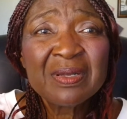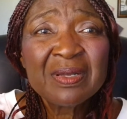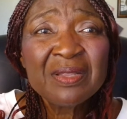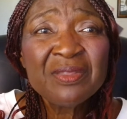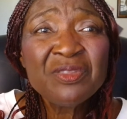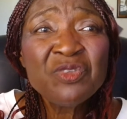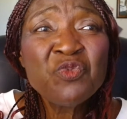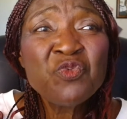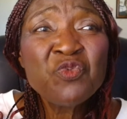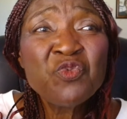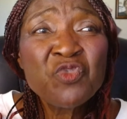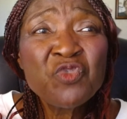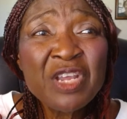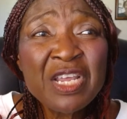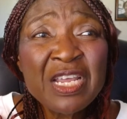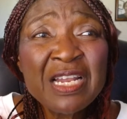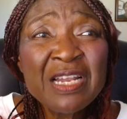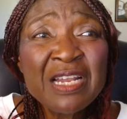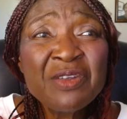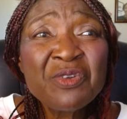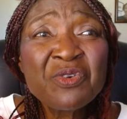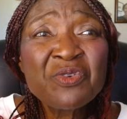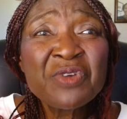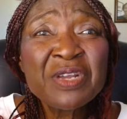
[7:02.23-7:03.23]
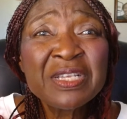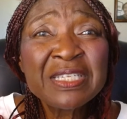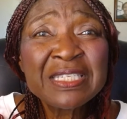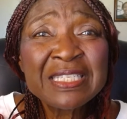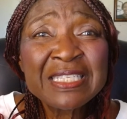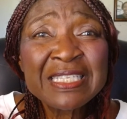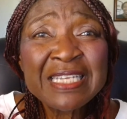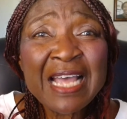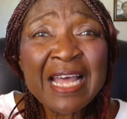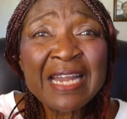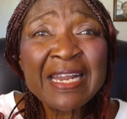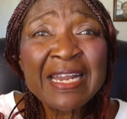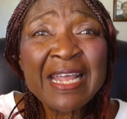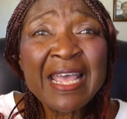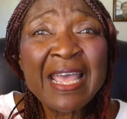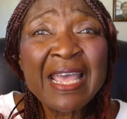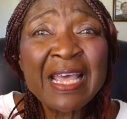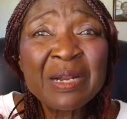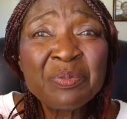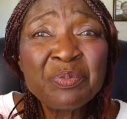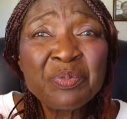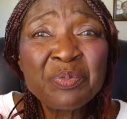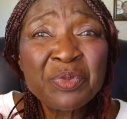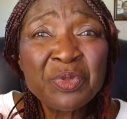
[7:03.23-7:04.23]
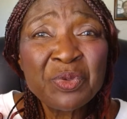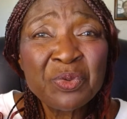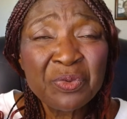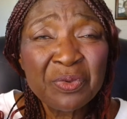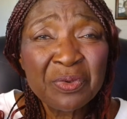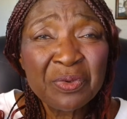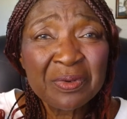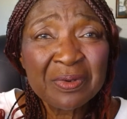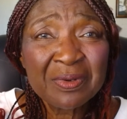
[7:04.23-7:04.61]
The real Christian help you.